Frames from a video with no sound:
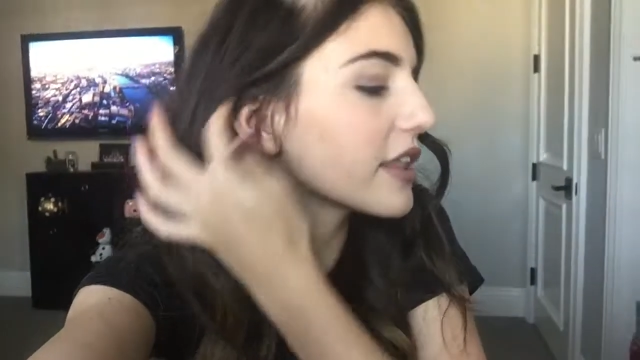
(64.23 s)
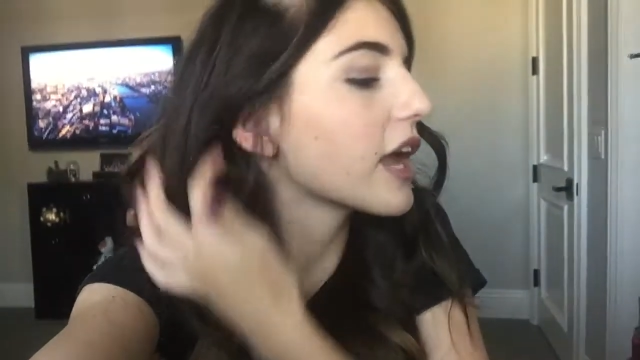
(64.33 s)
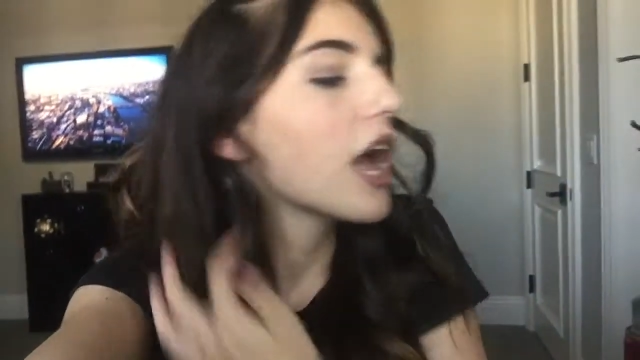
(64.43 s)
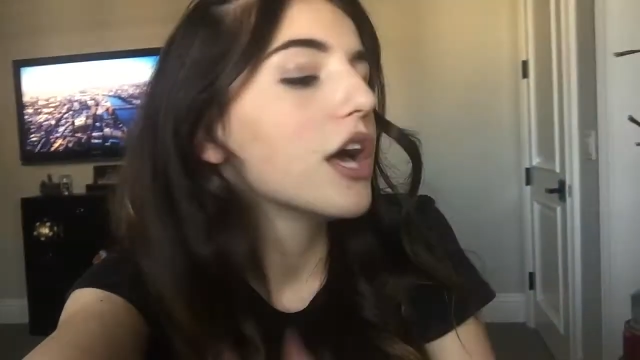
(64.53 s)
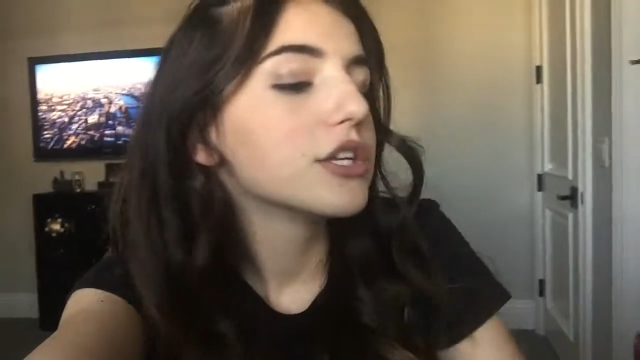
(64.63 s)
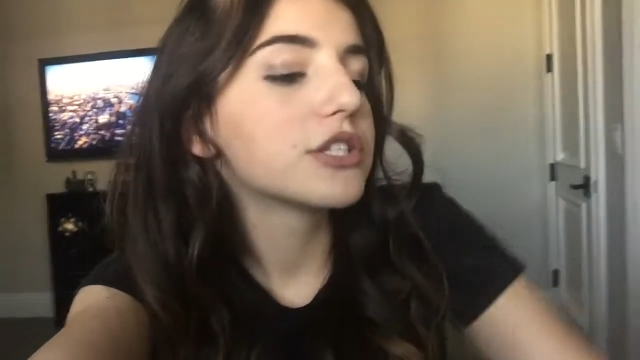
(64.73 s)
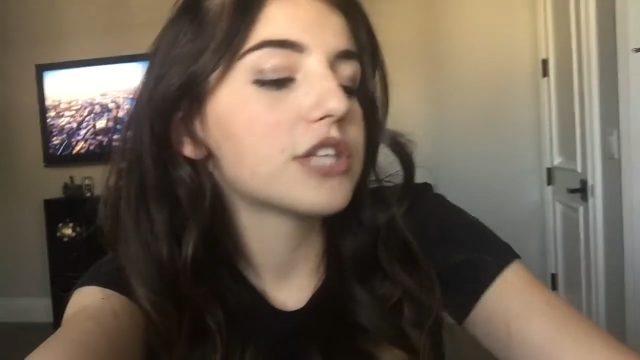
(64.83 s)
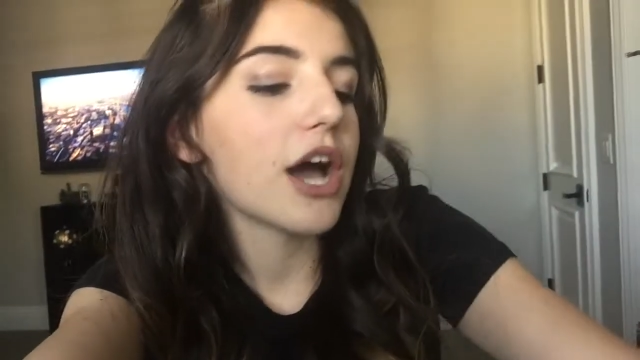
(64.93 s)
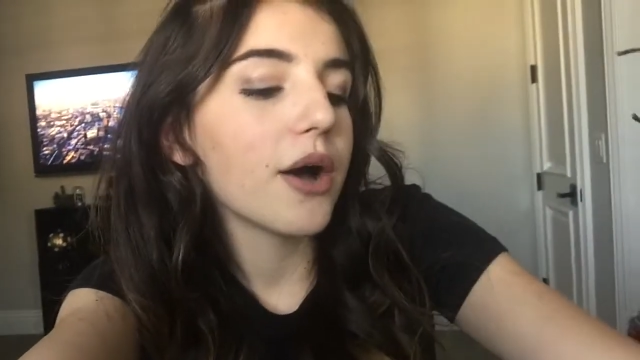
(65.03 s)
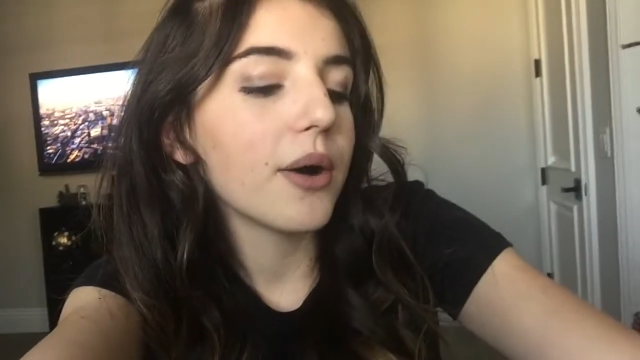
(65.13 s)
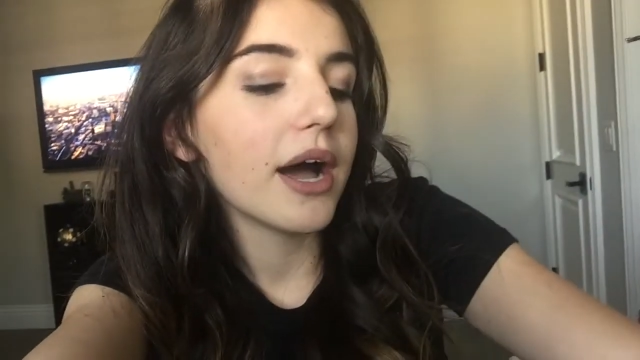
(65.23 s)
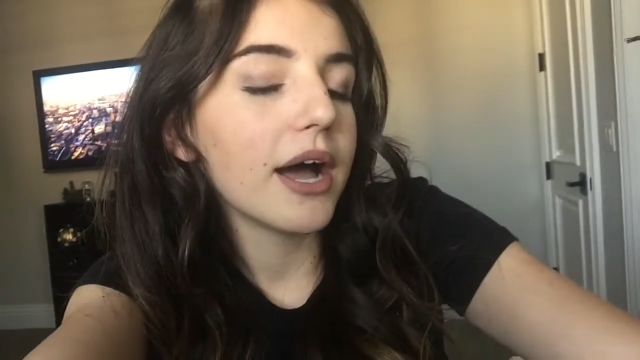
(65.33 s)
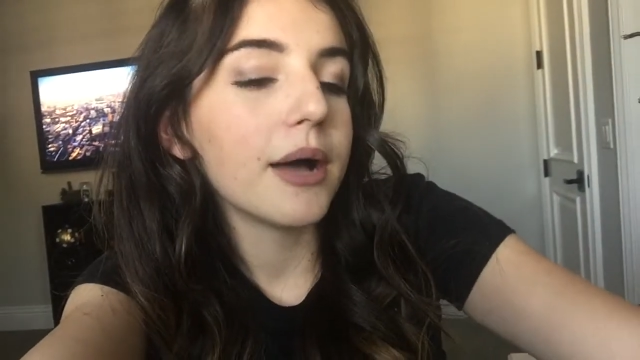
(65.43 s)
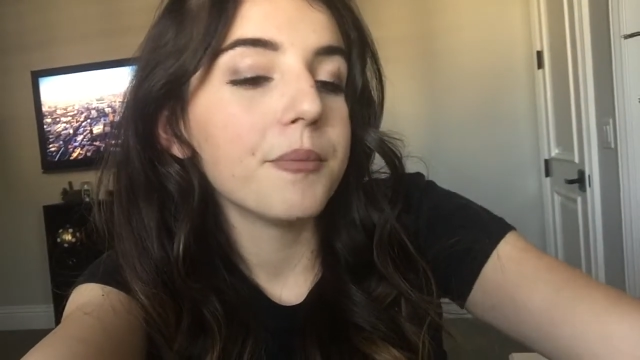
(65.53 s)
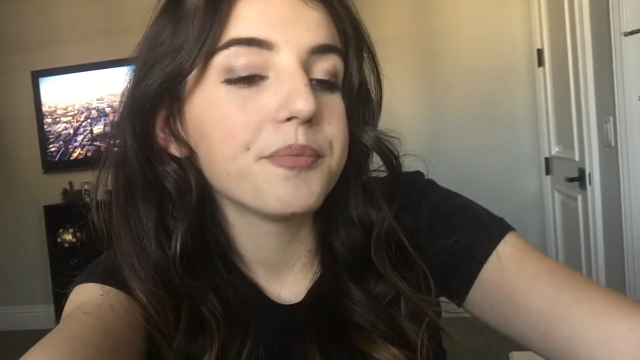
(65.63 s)
I think. So,
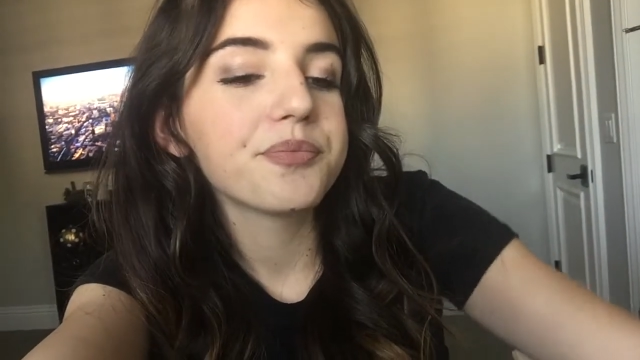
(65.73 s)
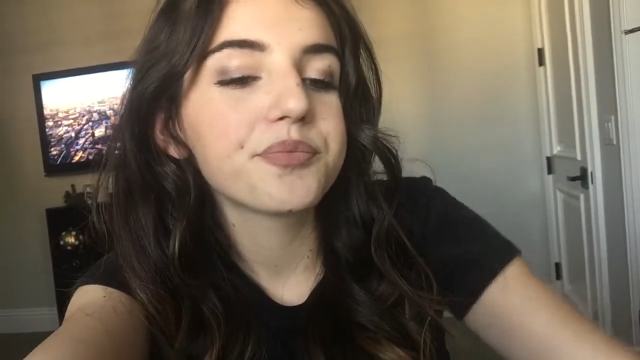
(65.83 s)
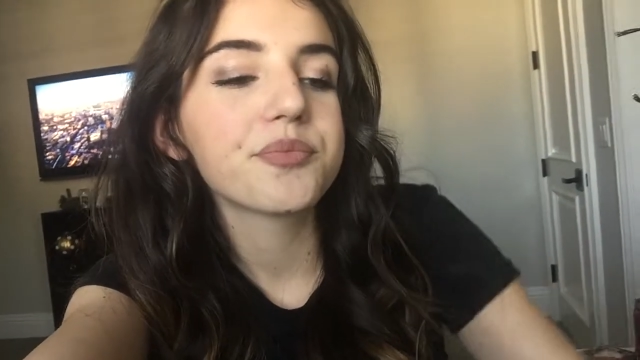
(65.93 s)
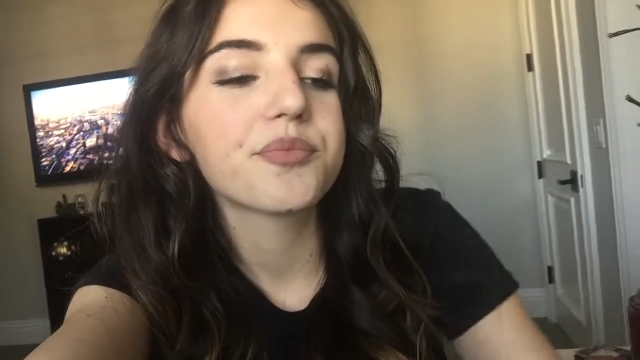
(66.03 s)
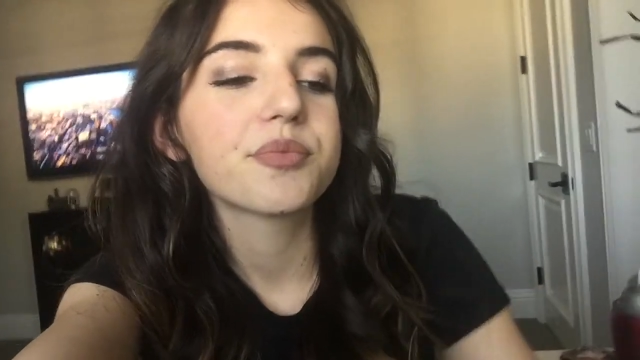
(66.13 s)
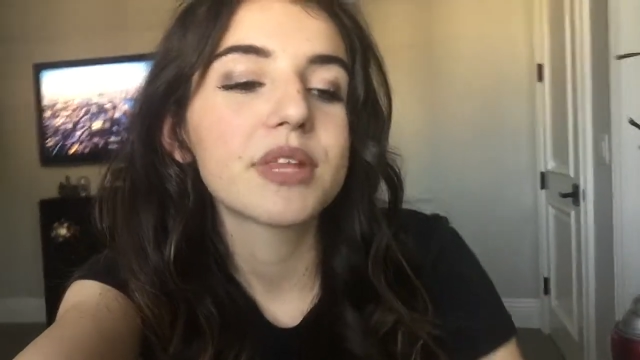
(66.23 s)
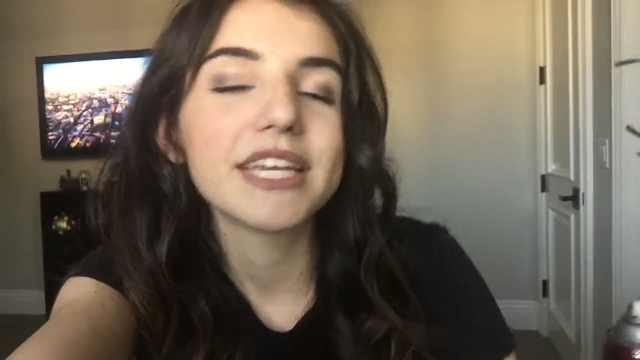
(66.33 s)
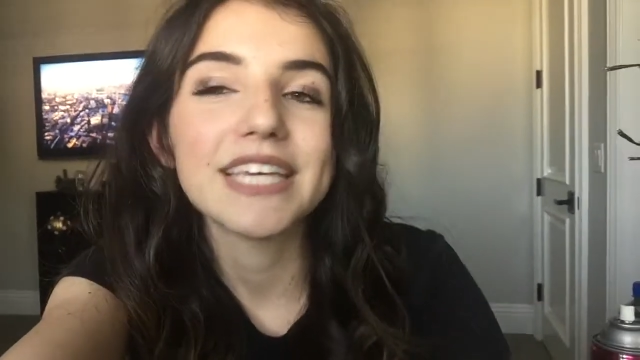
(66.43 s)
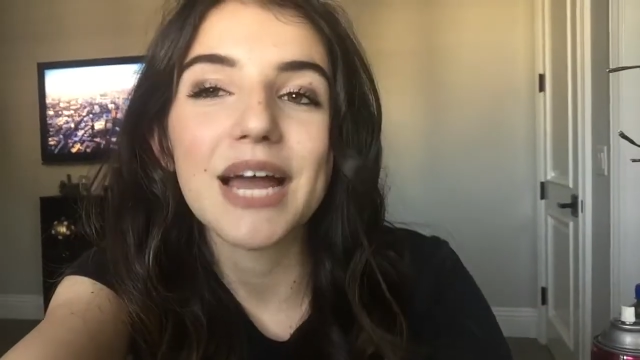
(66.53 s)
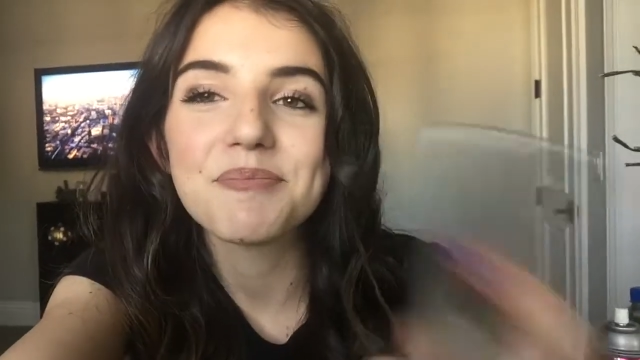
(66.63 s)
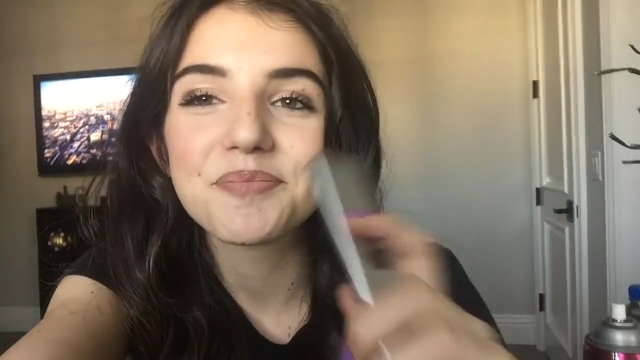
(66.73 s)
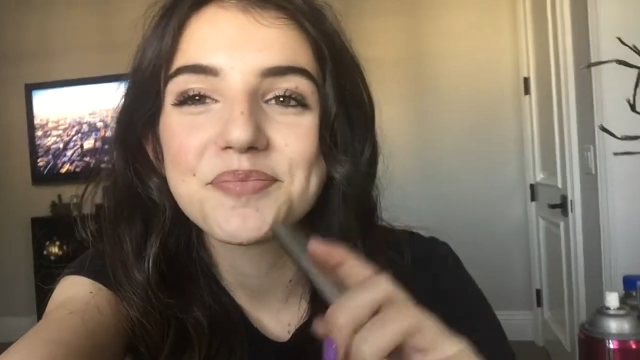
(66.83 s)
yeah,